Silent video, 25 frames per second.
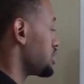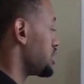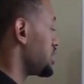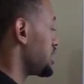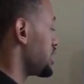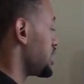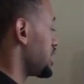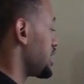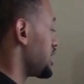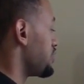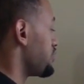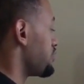
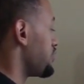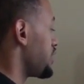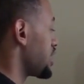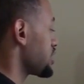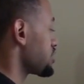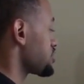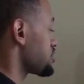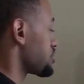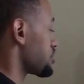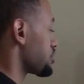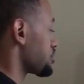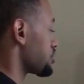the
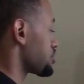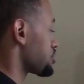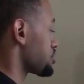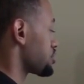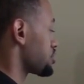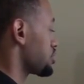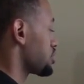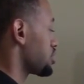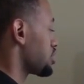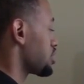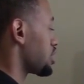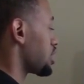
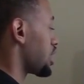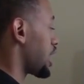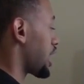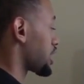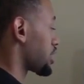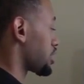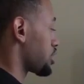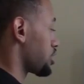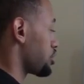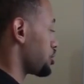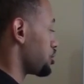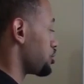investors,
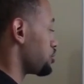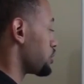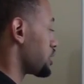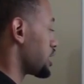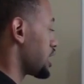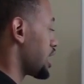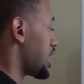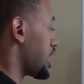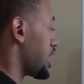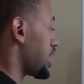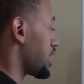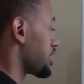like you
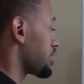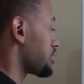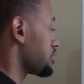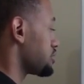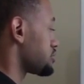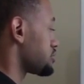and I.